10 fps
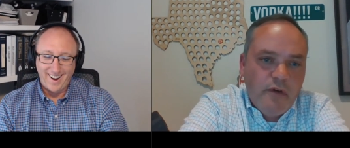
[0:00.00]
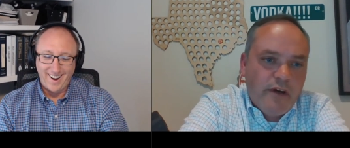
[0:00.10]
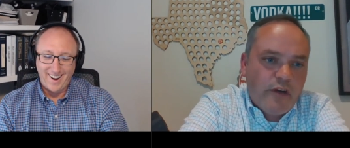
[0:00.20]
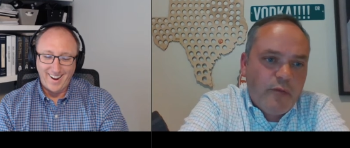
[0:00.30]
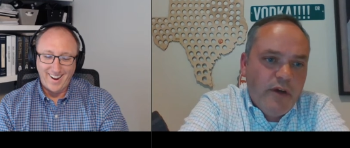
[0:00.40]
Speaker 1: you
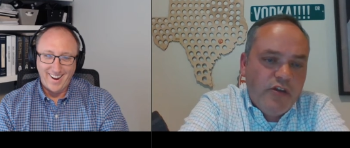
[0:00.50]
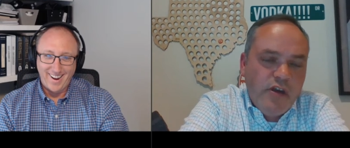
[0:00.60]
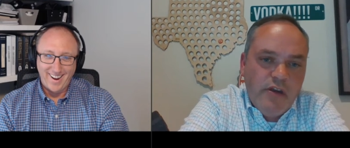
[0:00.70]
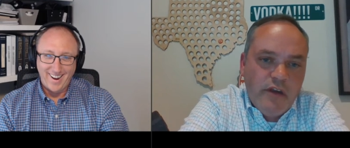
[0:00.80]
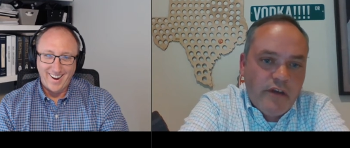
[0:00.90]
throw on a
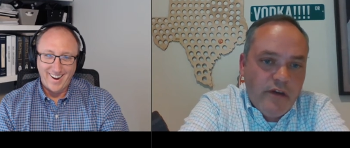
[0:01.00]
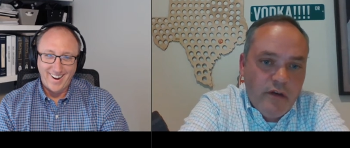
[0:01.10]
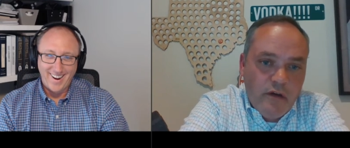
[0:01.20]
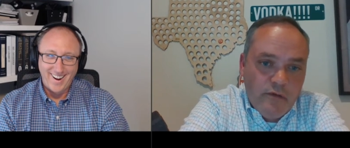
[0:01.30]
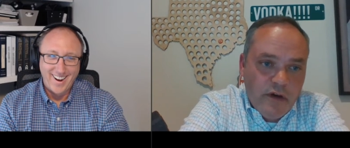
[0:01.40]
spreadsheet and you
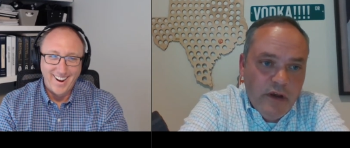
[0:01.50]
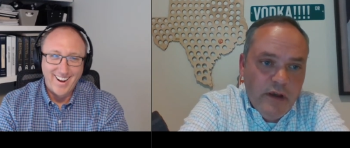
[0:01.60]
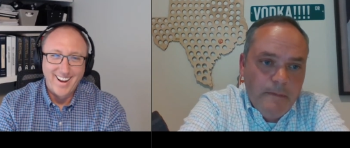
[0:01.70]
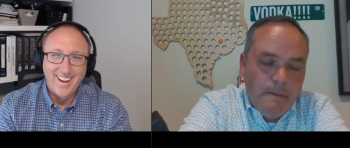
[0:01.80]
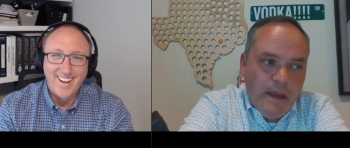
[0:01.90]
send over.
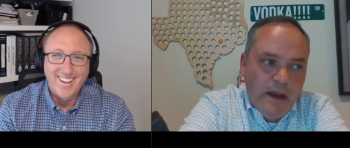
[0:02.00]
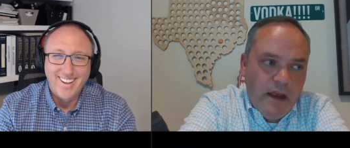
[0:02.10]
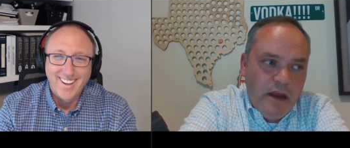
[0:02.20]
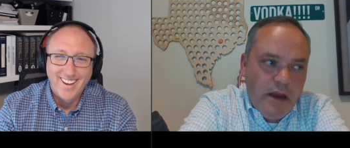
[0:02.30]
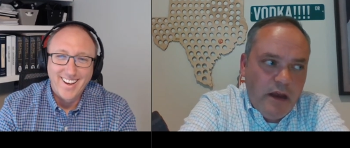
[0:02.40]
In,
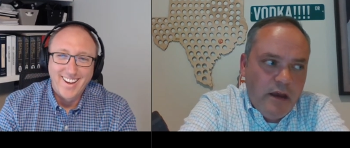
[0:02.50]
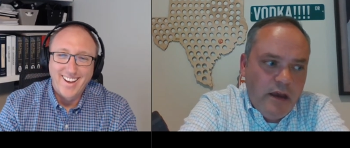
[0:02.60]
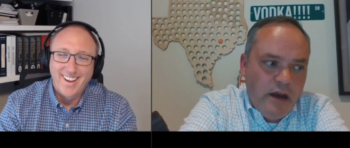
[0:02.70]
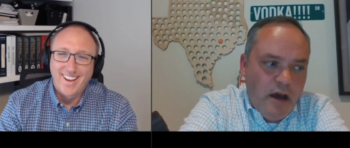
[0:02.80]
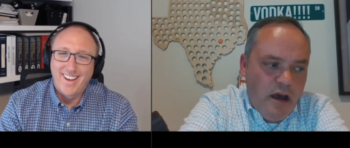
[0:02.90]
in, in,
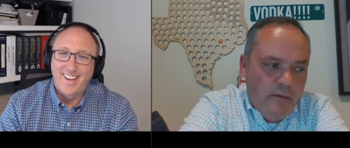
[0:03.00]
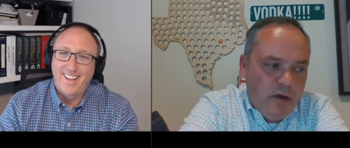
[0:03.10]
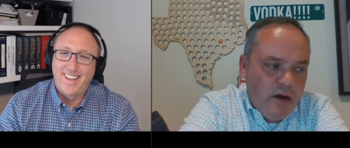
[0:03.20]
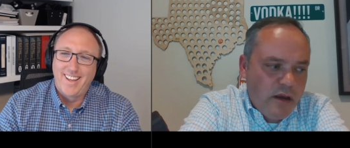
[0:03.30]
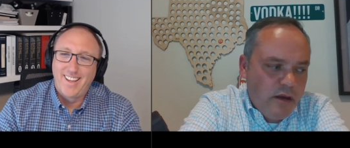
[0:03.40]
a, in a hot
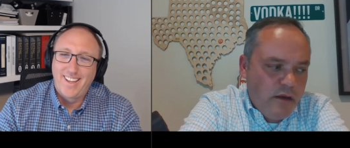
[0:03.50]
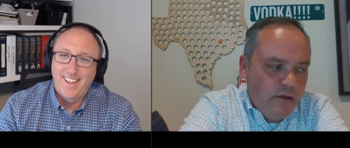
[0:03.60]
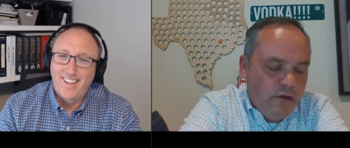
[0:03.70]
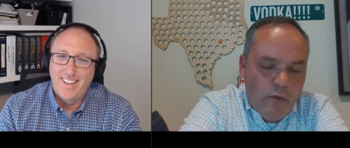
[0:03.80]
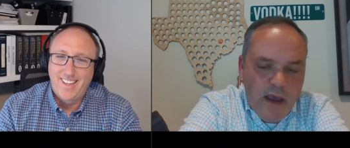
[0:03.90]
market,
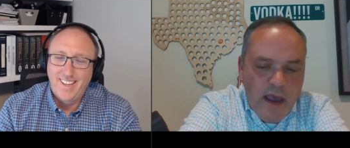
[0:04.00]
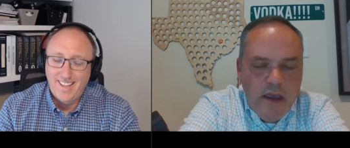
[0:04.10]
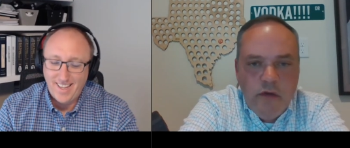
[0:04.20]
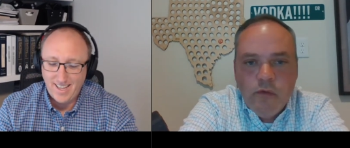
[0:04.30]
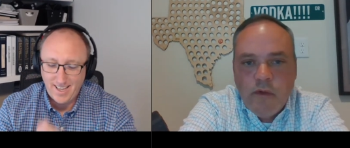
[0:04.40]
the
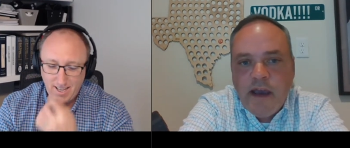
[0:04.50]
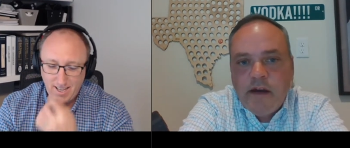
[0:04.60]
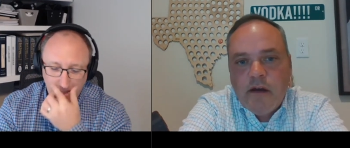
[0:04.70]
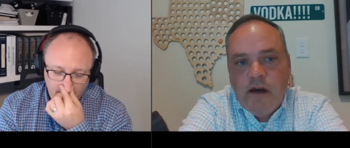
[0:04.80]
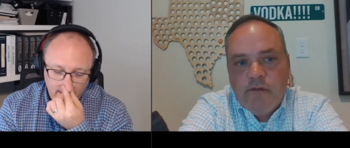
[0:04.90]
way you
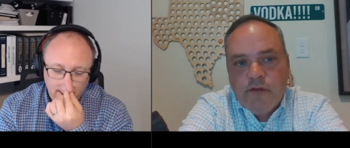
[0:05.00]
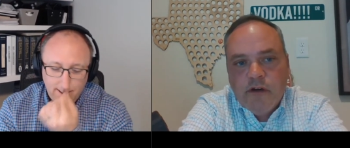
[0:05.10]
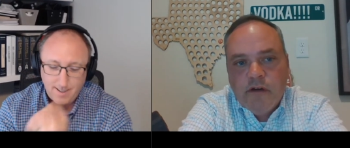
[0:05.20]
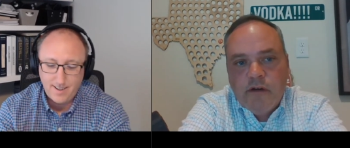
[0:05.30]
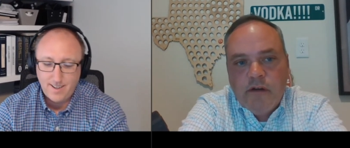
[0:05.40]
write an
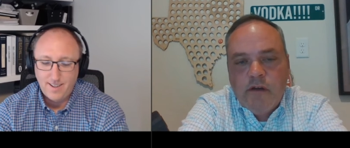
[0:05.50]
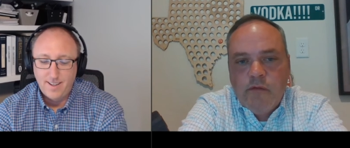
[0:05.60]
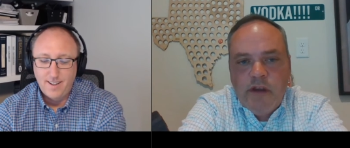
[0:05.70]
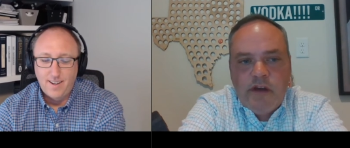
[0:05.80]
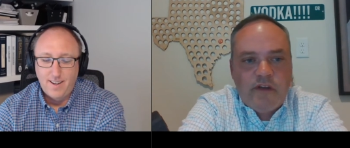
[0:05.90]
offer
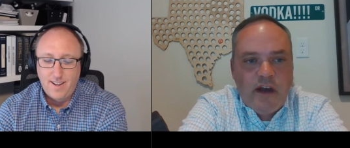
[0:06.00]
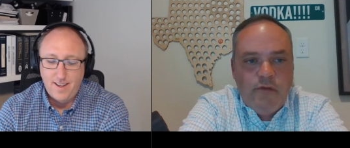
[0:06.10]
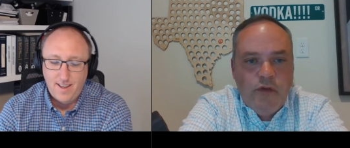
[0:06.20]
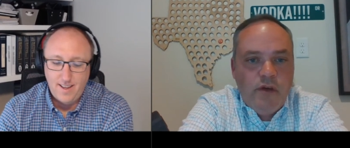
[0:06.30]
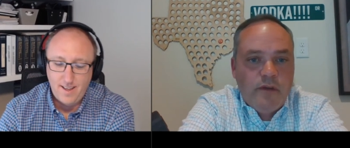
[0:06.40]
can really
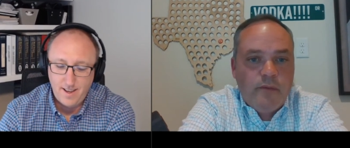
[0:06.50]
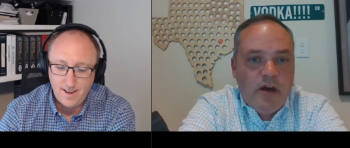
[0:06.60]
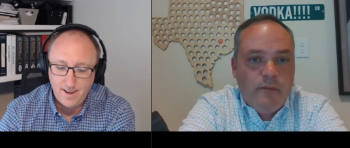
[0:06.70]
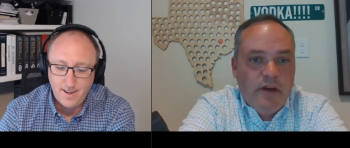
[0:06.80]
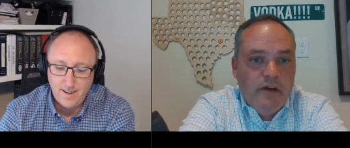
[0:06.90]
decide if you get the
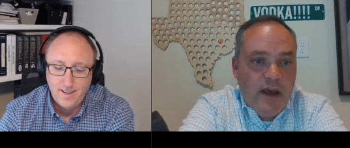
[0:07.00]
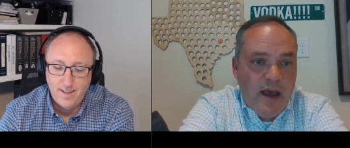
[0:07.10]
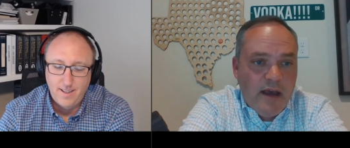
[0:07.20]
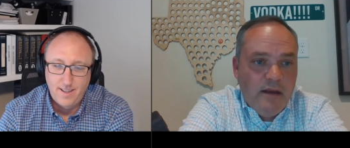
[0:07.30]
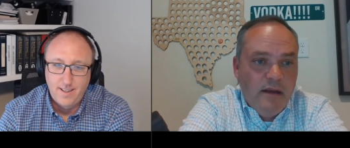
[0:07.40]
property or
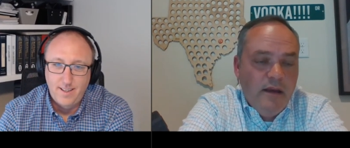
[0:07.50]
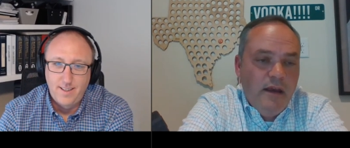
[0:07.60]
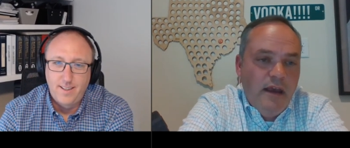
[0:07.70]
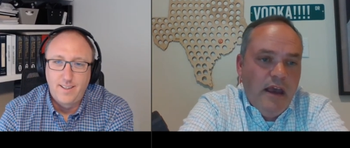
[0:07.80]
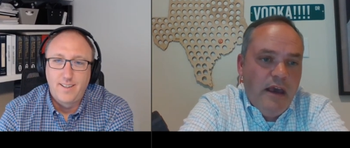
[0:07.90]
not.
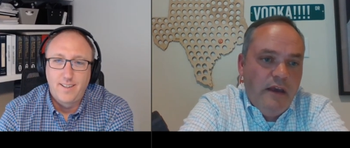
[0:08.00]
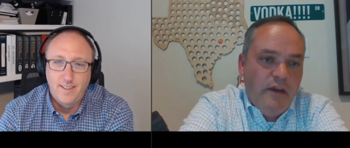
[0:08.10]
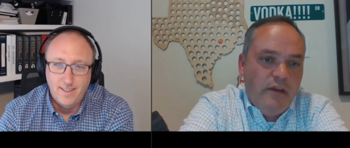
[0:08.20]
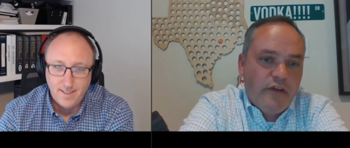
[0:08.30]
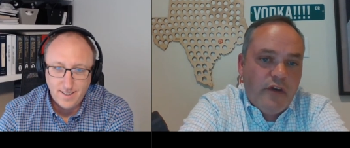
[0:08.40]

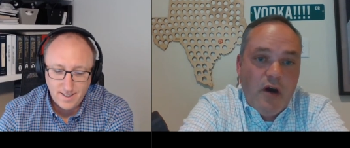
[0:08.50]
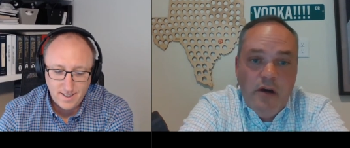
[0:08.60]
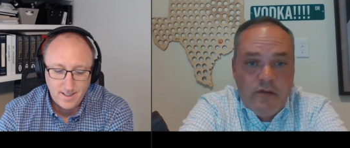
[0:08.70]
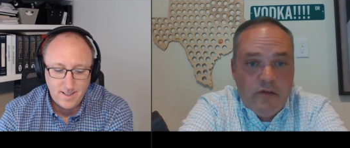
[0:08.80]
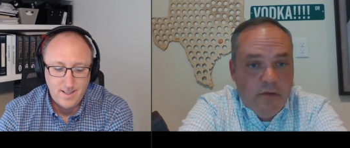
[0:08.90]
And, and there's an
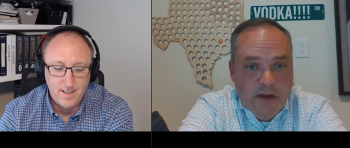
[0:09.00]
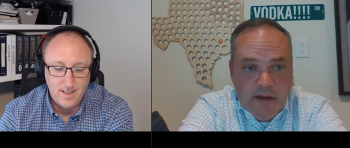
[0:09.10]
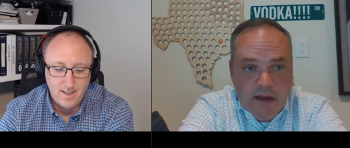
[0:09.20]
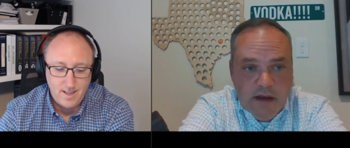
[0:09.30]
art to it.